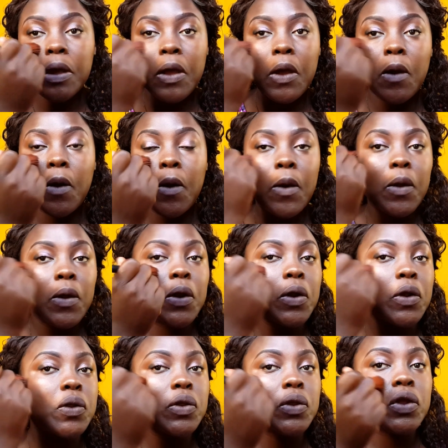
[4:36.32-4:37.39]
let's
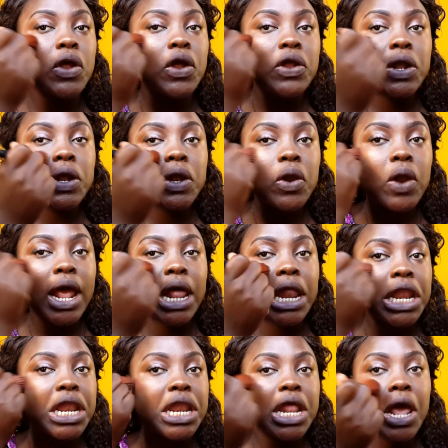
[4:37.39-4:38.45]
go. Yes,
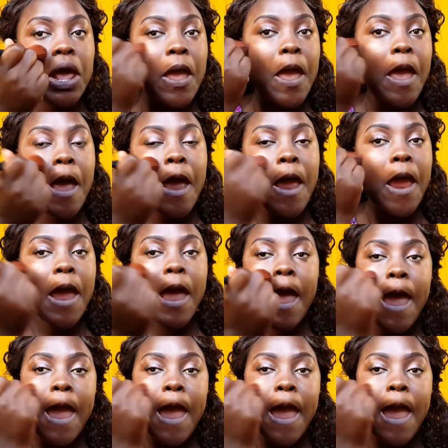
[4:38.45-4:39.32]
right there.